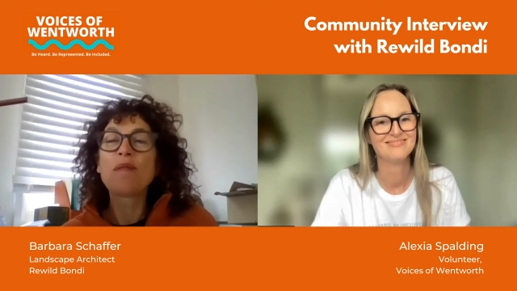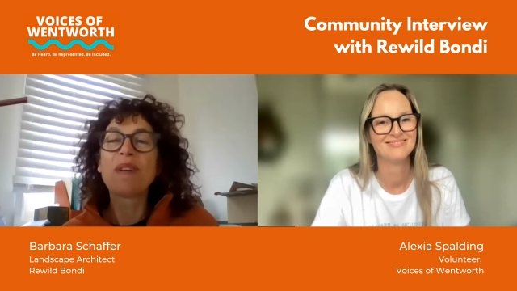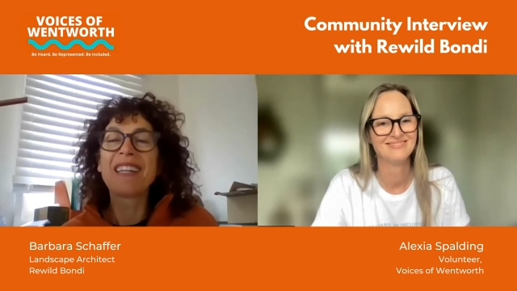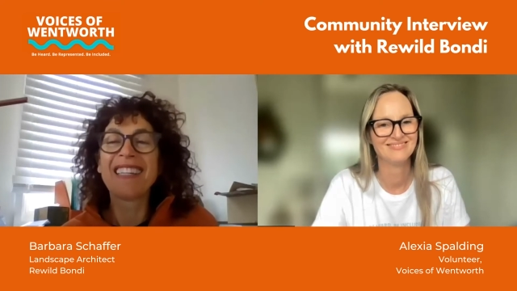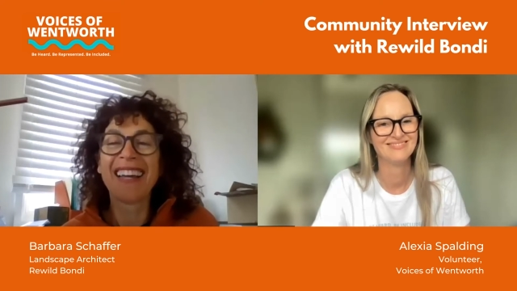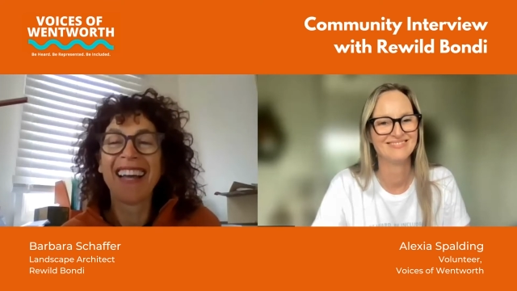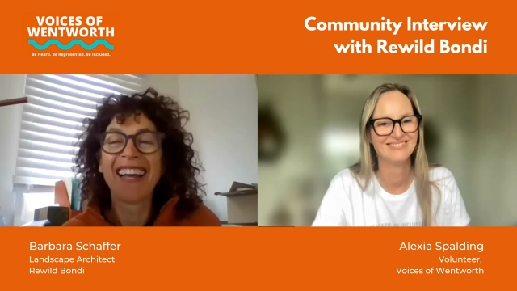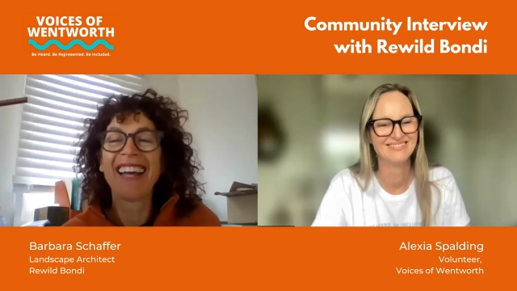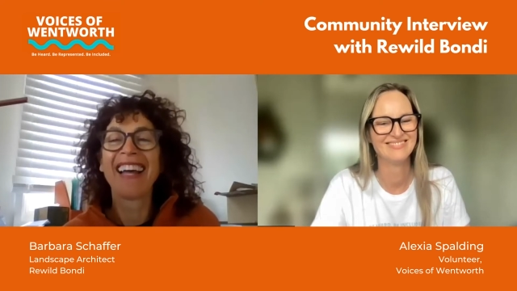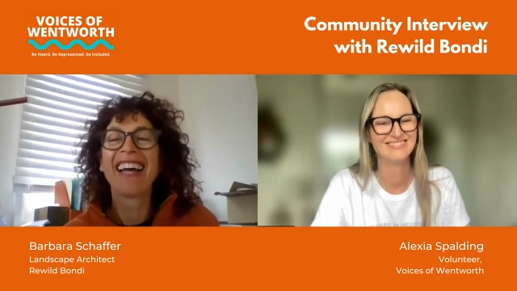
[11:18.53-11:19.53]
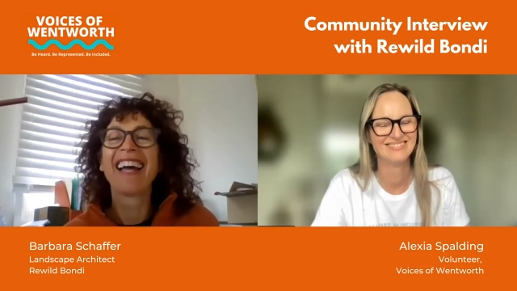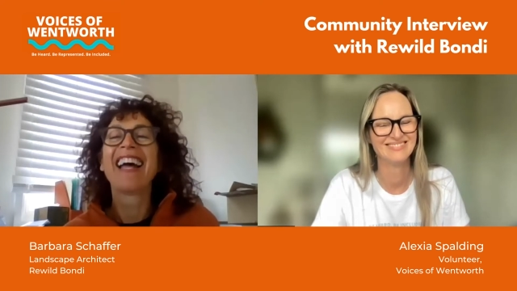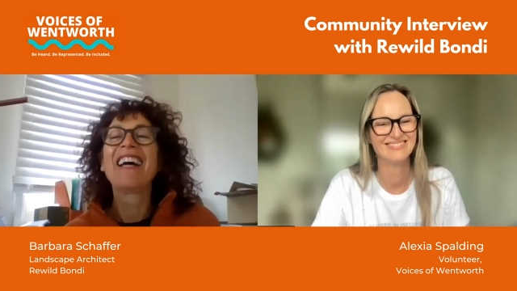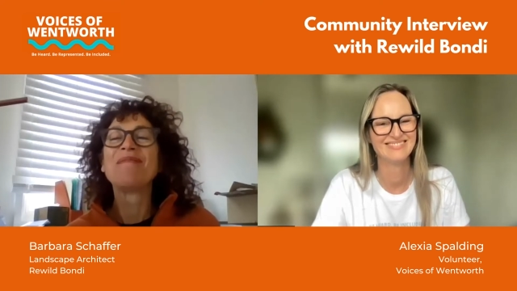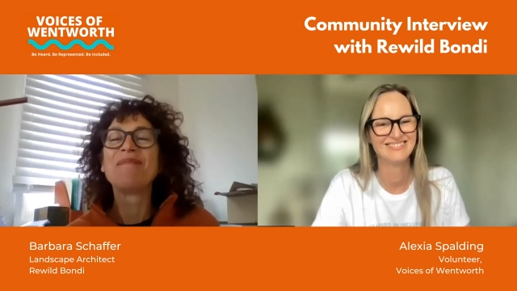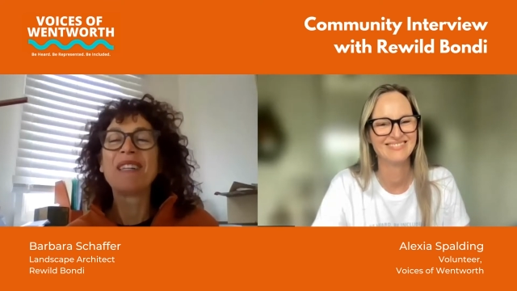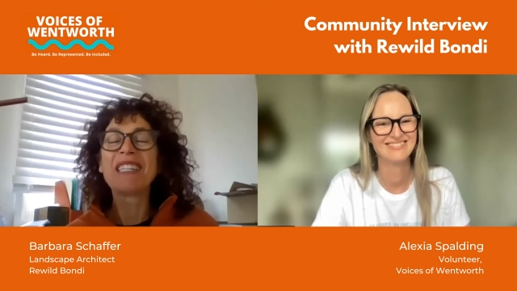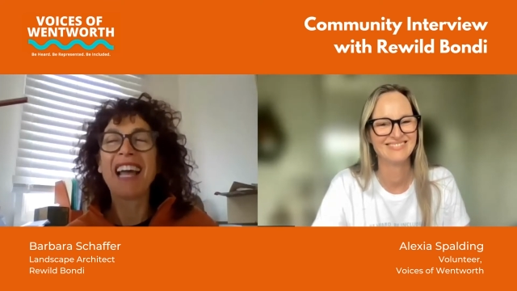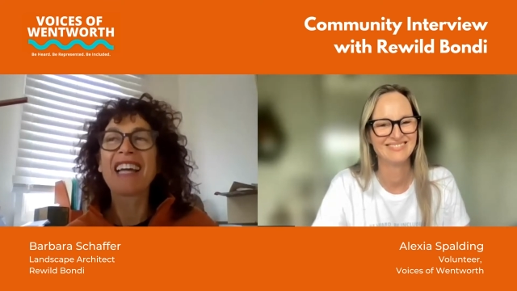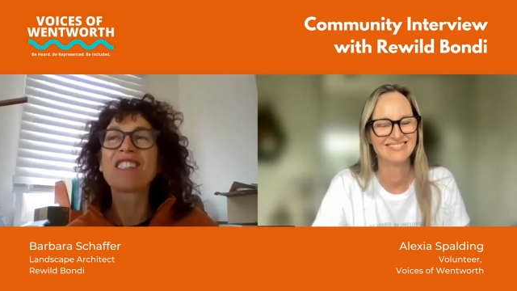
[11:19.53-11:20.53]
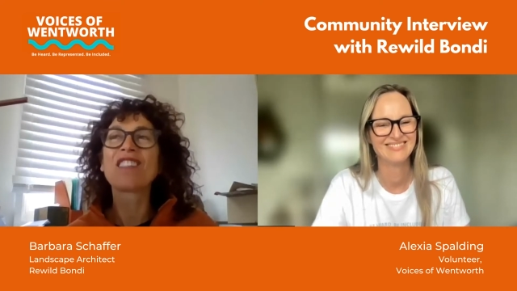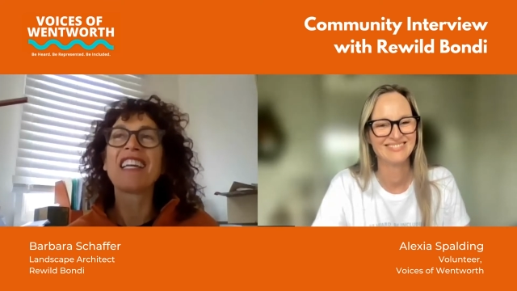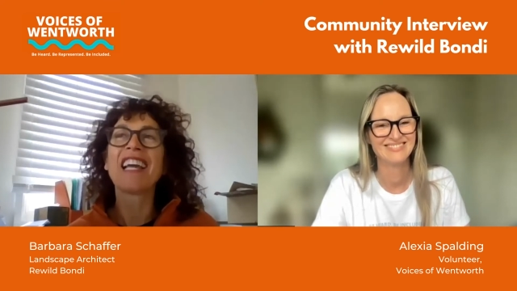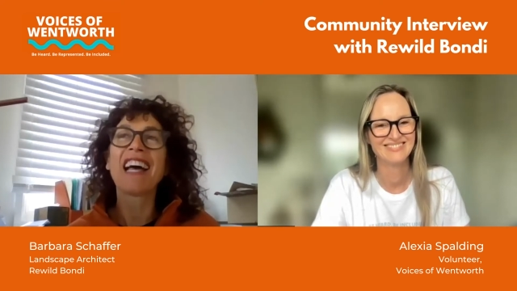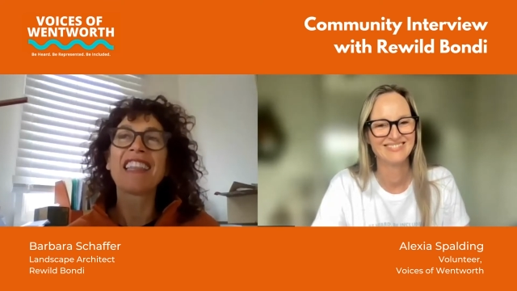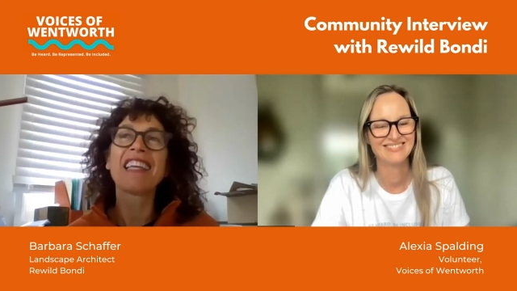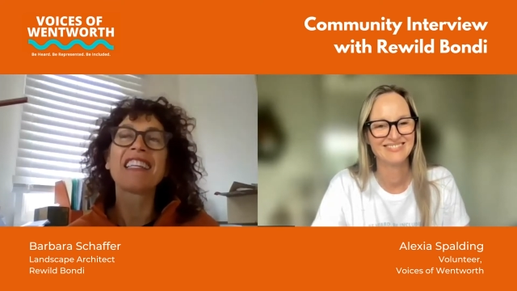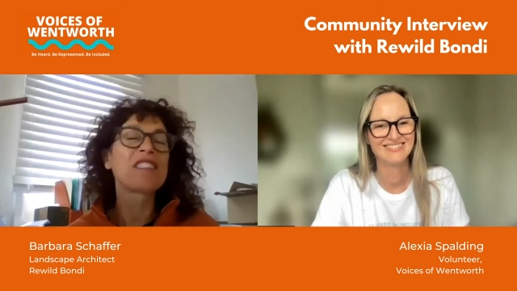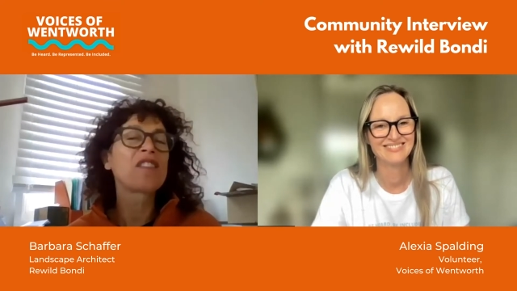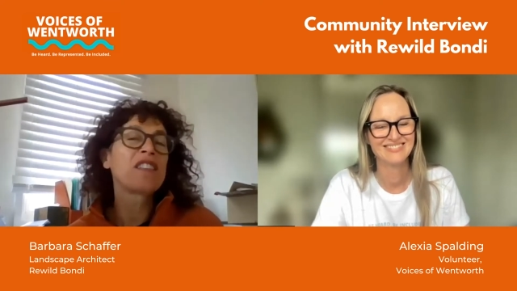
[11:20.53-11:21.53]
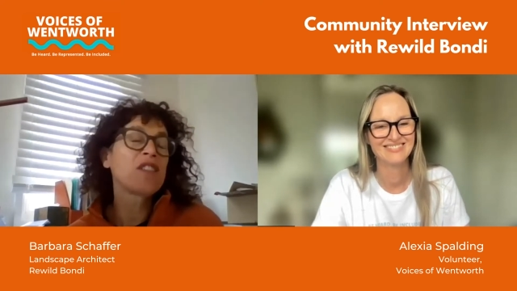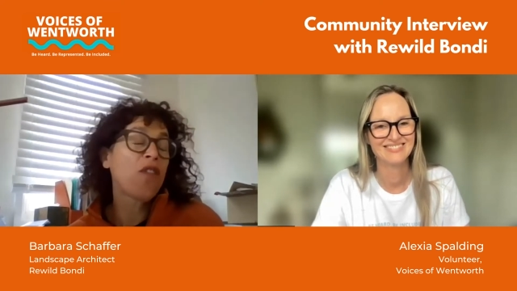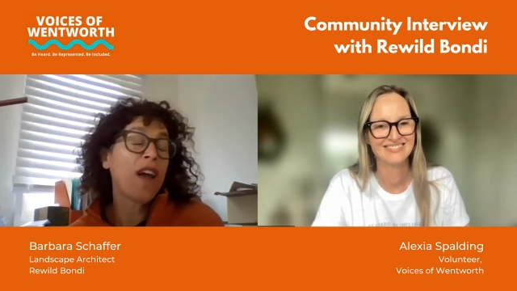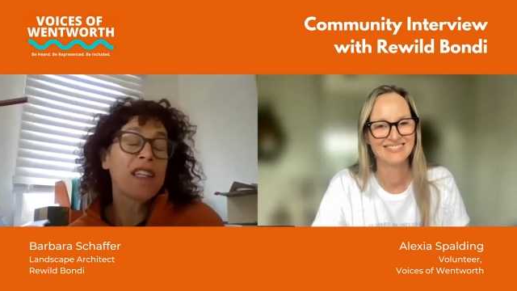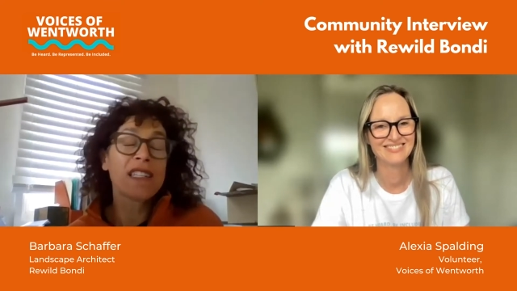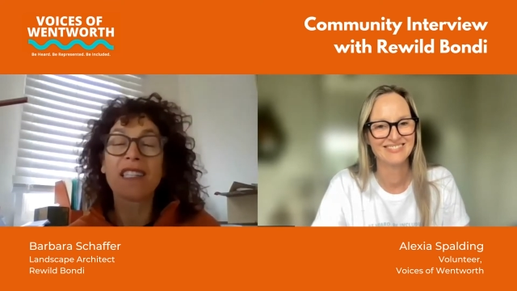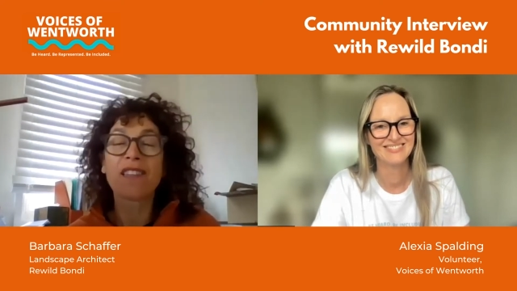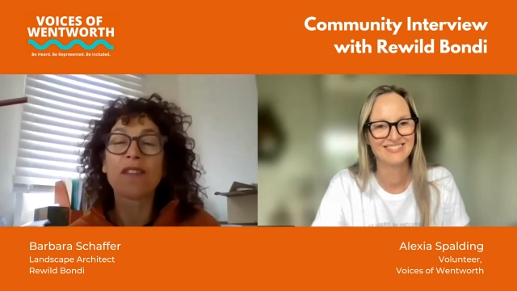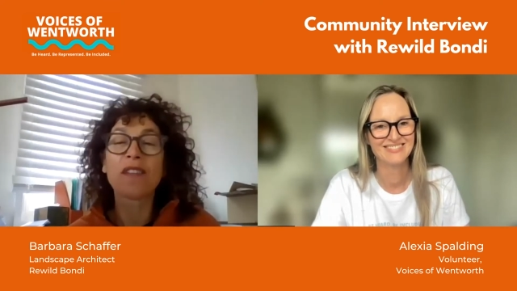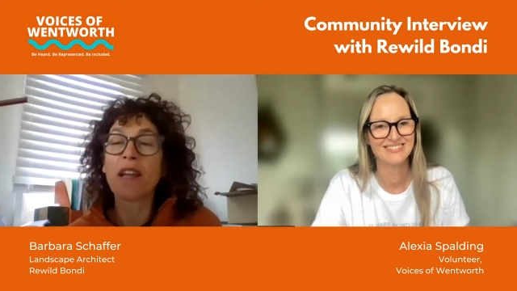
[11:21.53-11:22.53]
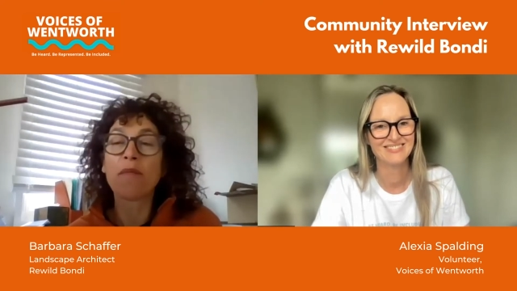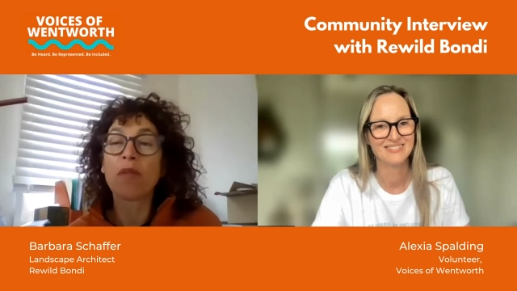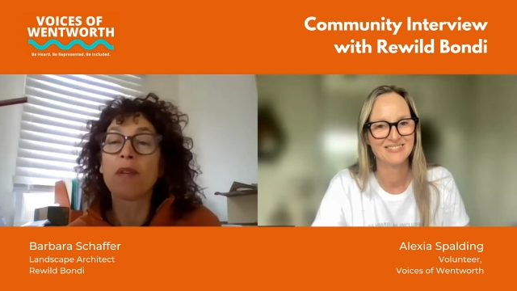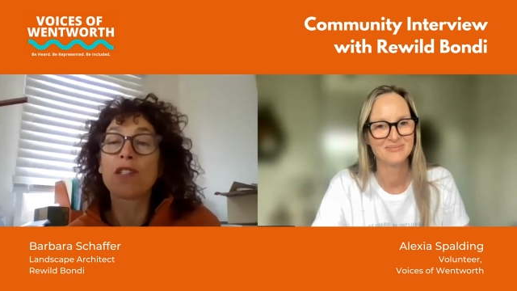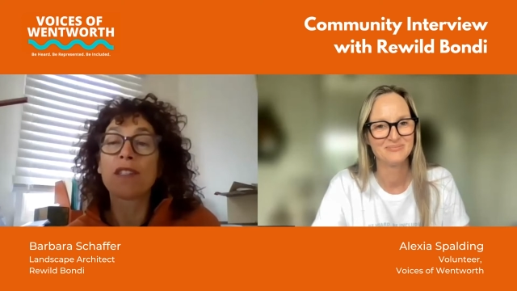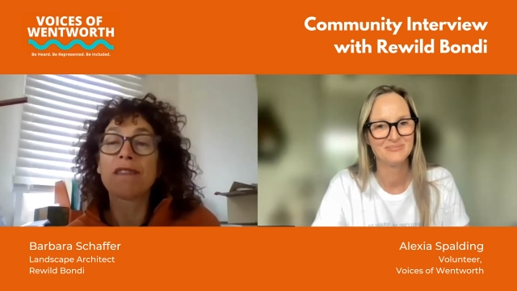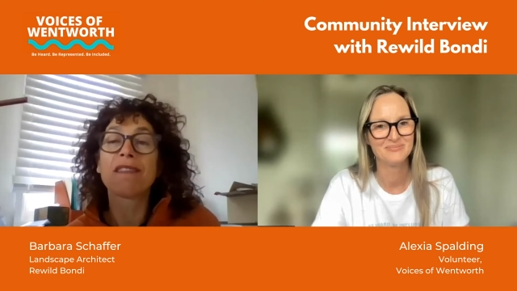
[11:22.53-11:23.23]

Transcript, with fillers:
Speaker 1: but but actually, I think it's it's great to get permission,